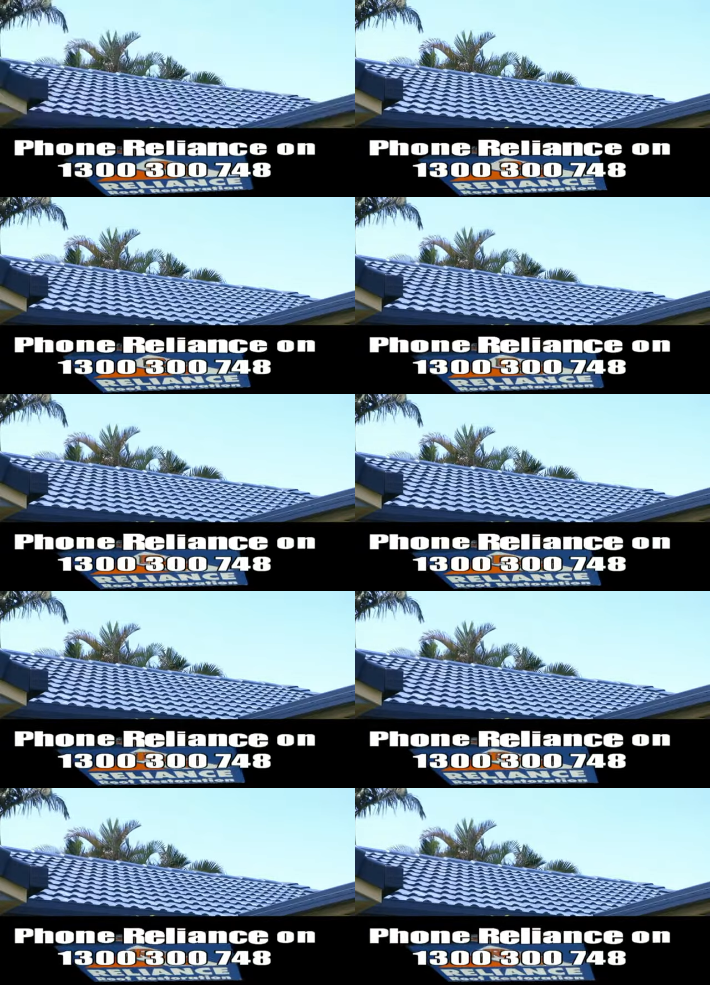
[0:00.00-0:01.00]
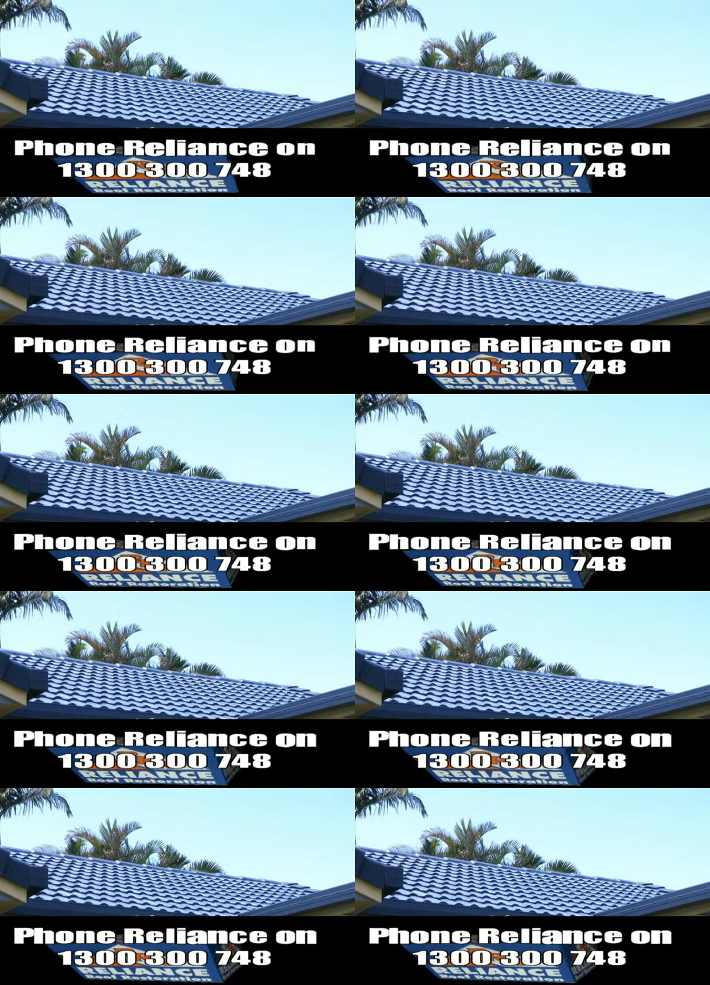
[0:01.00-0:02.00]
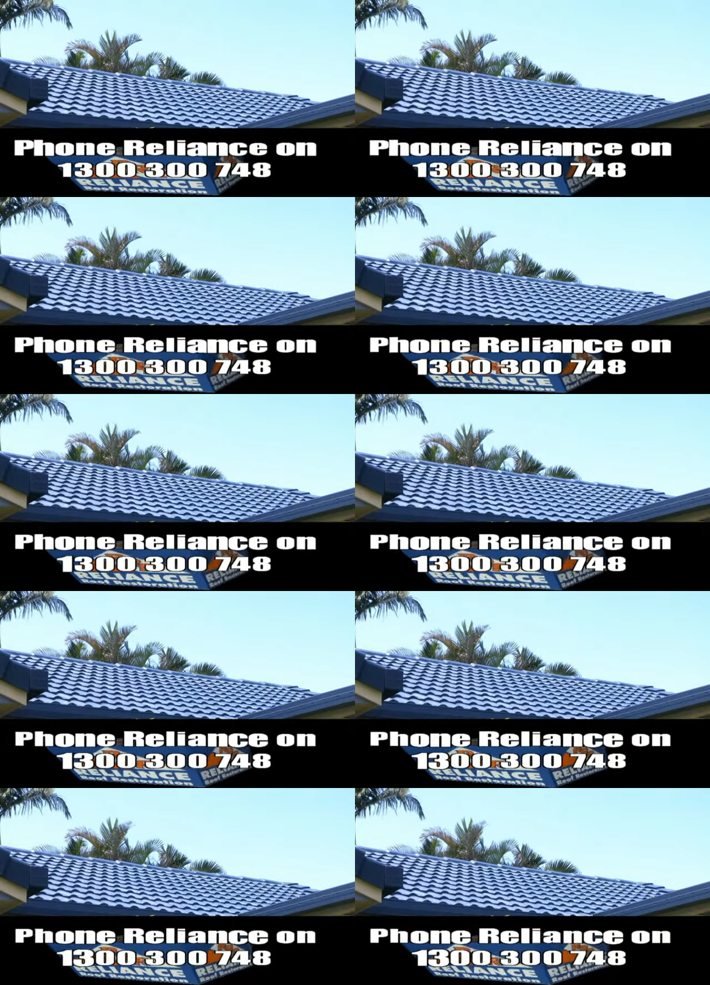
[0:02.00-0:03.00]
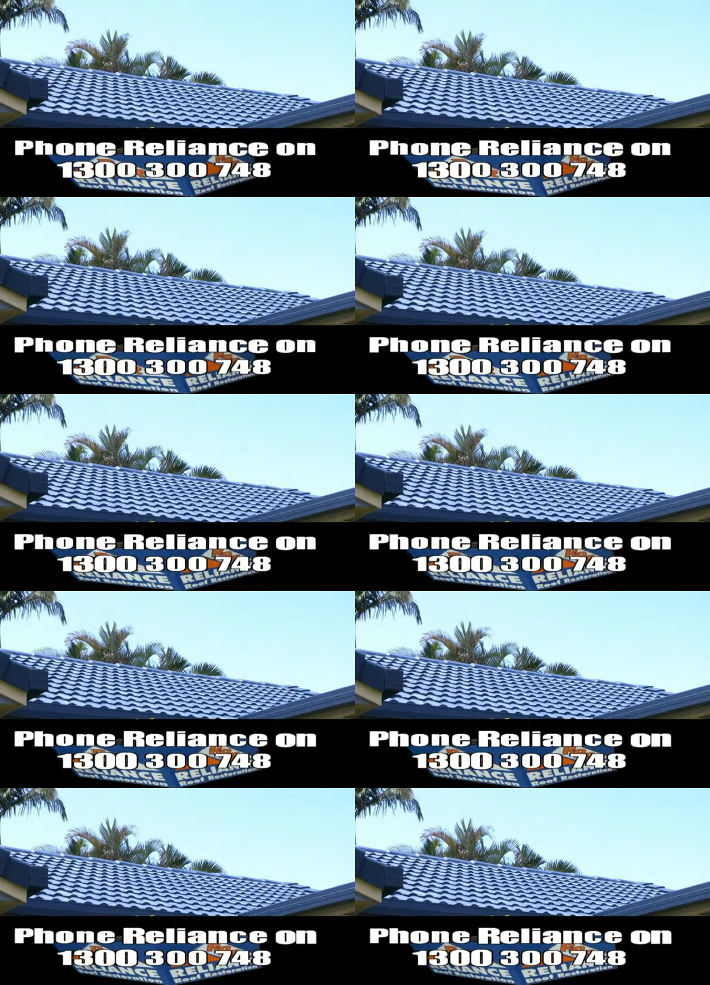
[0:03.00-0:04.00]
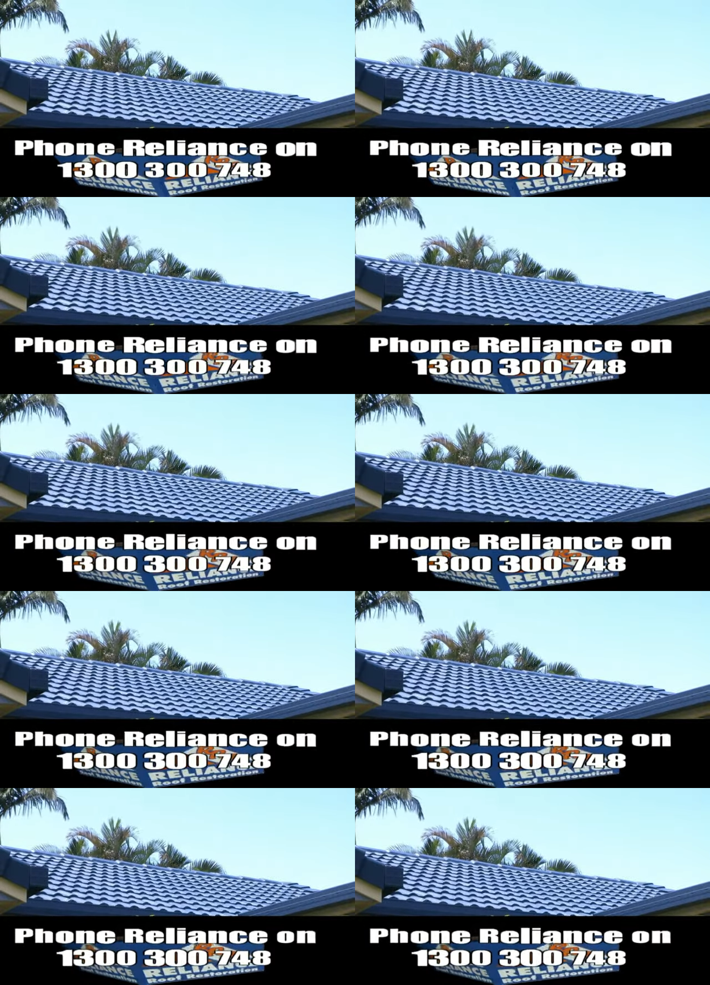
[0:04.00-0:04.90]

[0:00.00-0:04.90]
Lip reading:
(no speaker visible)